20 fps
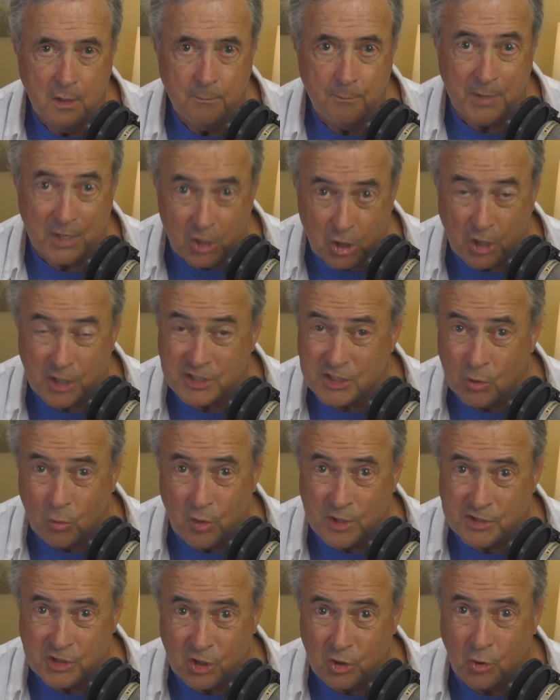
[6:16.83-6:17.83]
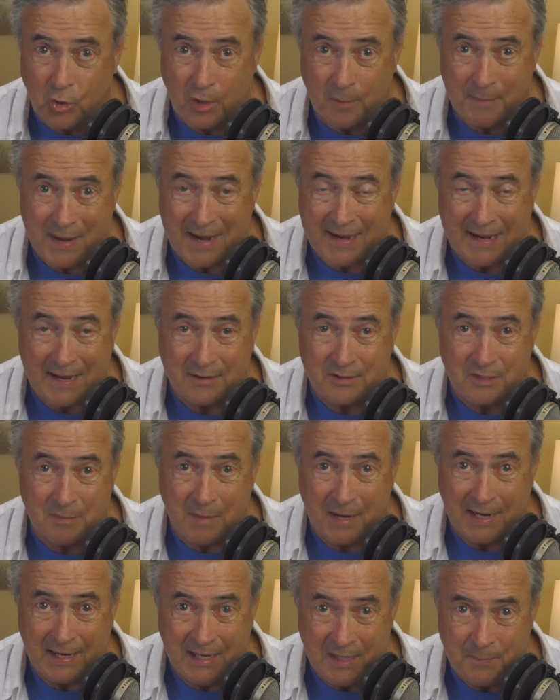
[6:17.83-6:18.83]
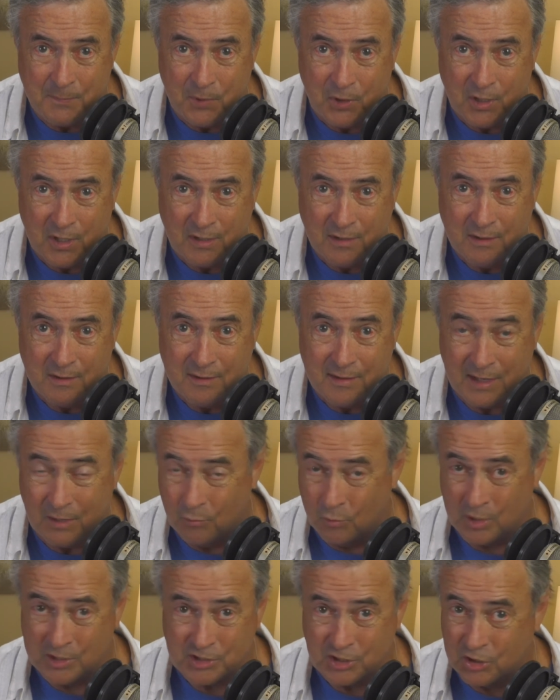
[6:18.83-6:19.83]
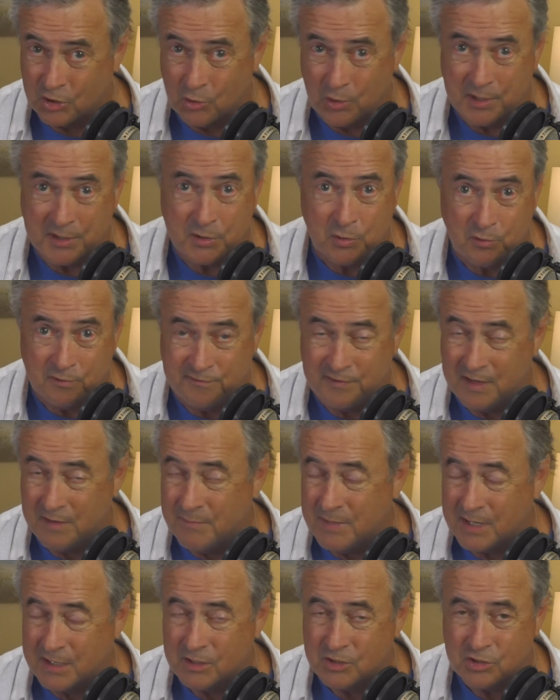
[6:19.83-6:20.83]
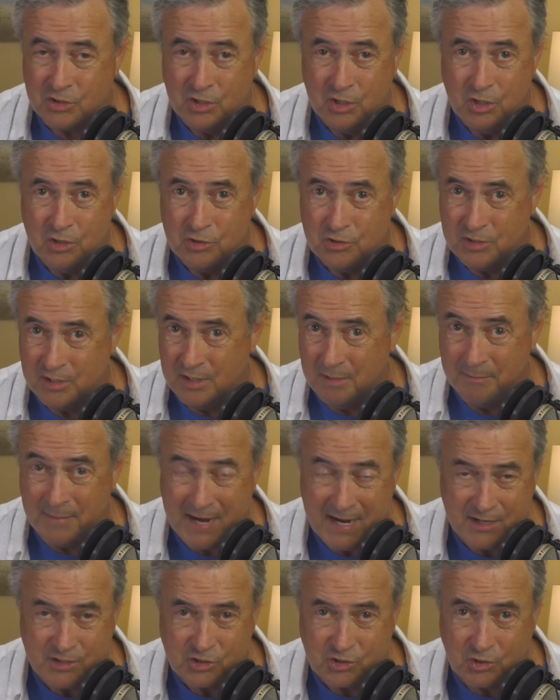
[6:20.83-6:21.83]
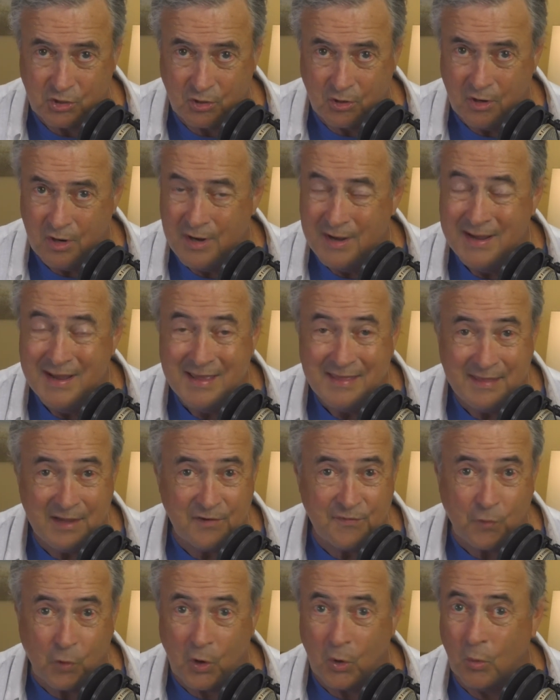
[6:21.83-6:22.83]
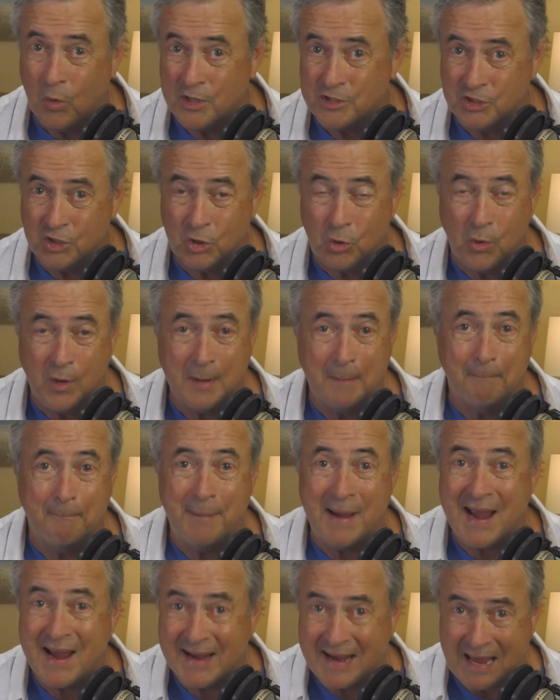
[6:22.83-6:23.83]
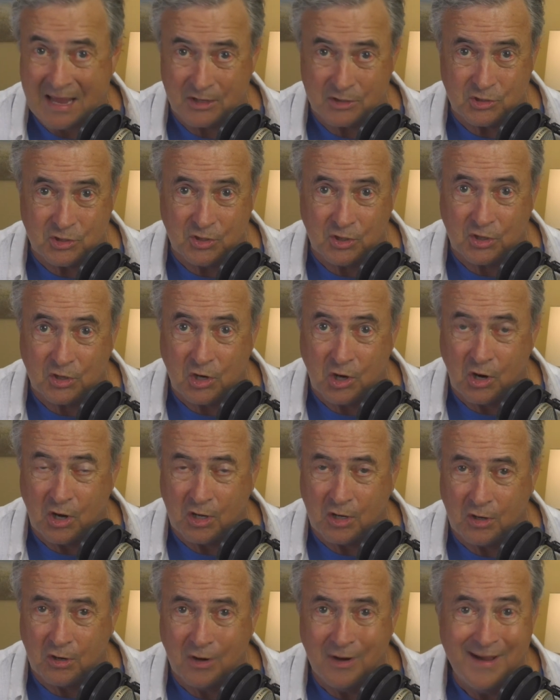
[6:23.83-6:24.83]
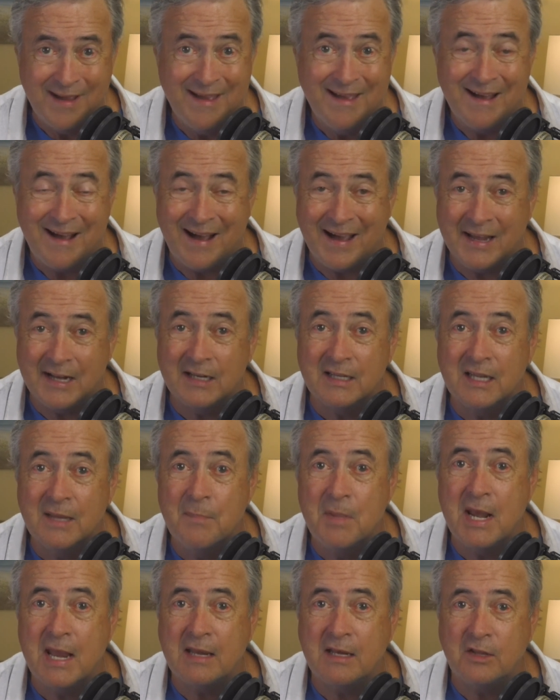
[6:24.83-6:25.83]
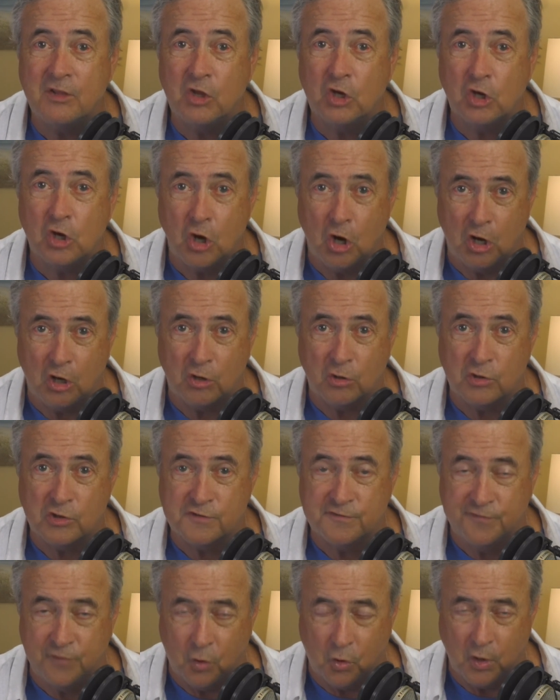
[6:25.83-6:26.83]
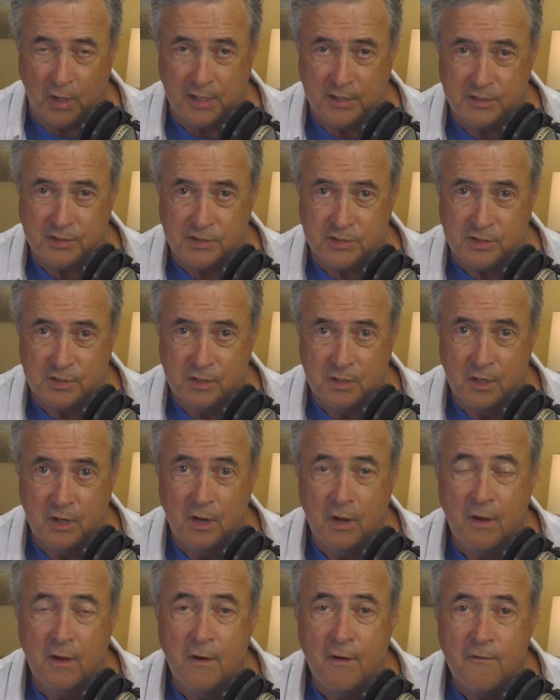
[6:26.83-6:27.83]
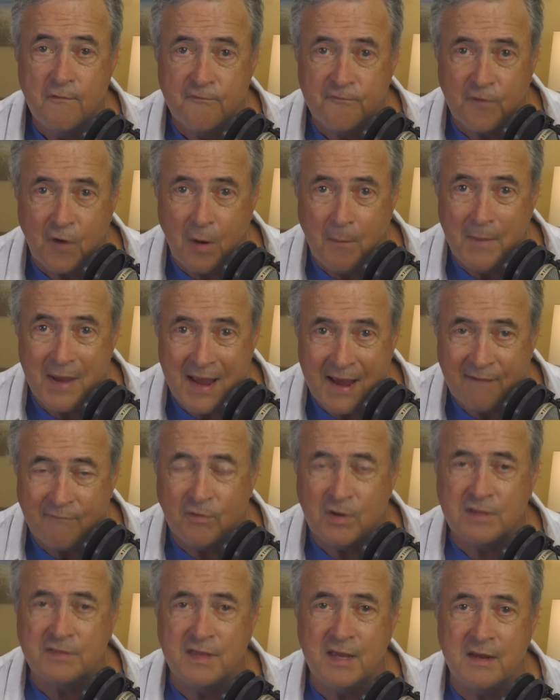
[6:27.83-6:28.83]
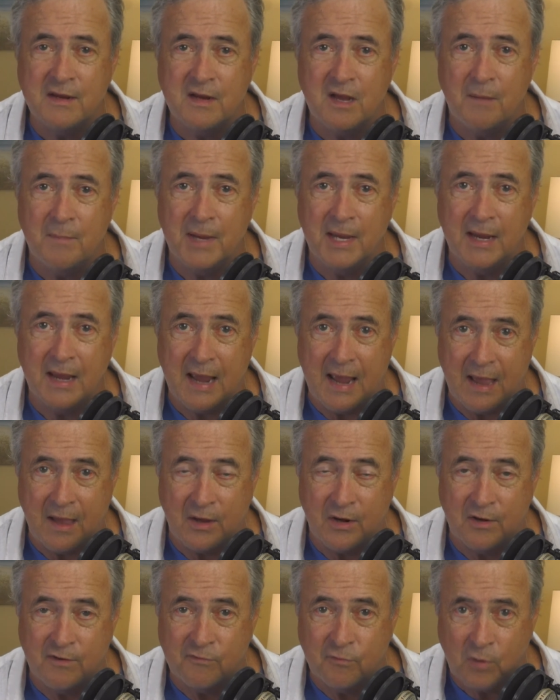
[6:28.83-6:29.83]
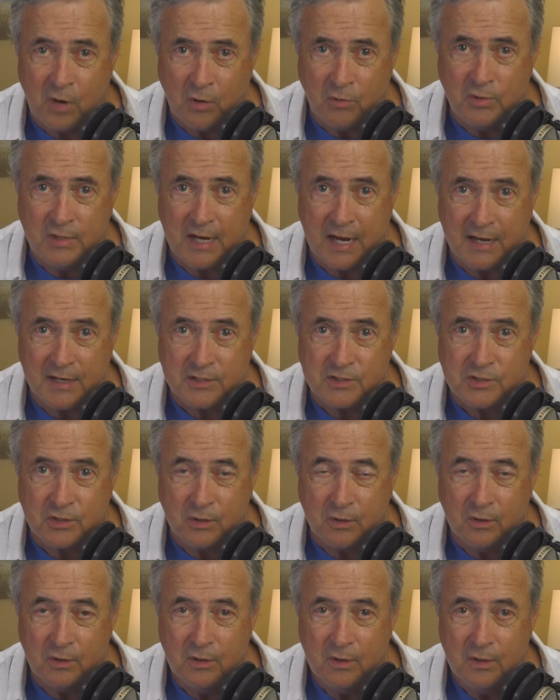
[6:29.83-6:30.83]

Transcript: Because it wasn't going back out to my input, it wasn't going through vMix to the master, therefore it wasn't going back out to the caller. I'd eliminated the caller's voice from everything coming out of Rodecaster.